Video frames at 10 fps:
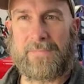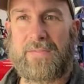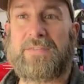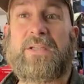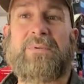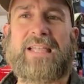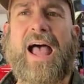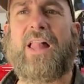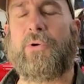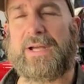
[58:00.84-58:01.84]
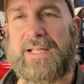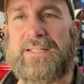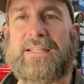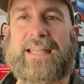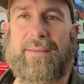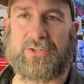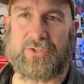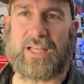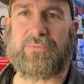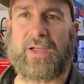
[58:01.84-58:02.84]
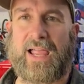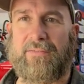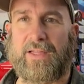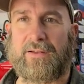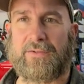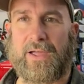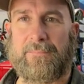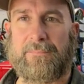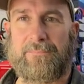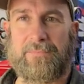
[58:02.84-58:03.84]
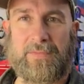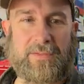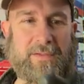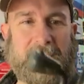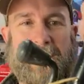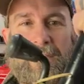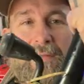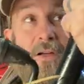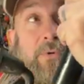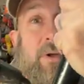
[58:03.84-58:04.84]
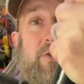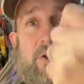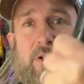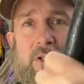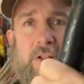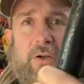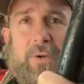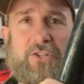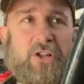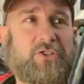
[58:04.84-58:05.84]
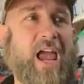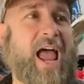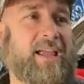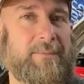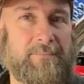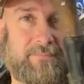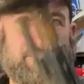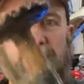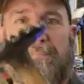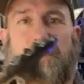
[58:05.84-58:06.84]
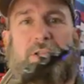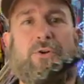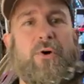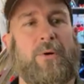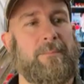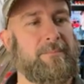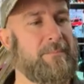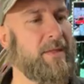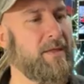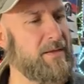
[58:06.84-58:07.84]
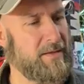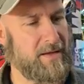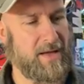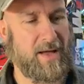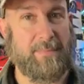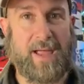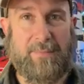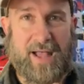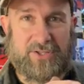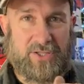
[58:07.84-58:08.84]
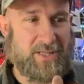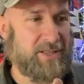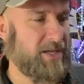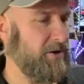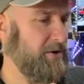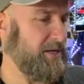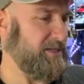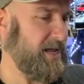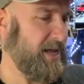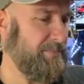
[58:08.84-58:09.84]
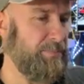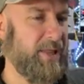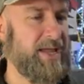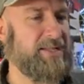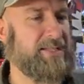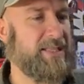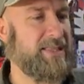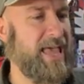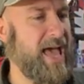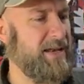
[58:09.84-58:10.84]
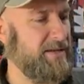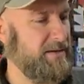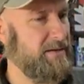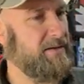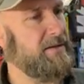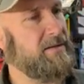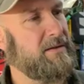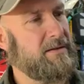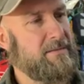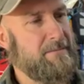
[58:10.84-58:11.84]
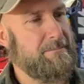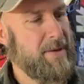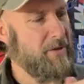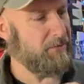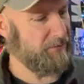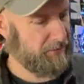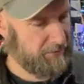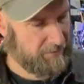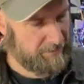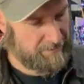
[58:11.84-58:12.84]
The sump is alloy and easily damaged, so that's why you have that. Okay. Original jack. Pretty cool. I imagine that there is a place that mounts to.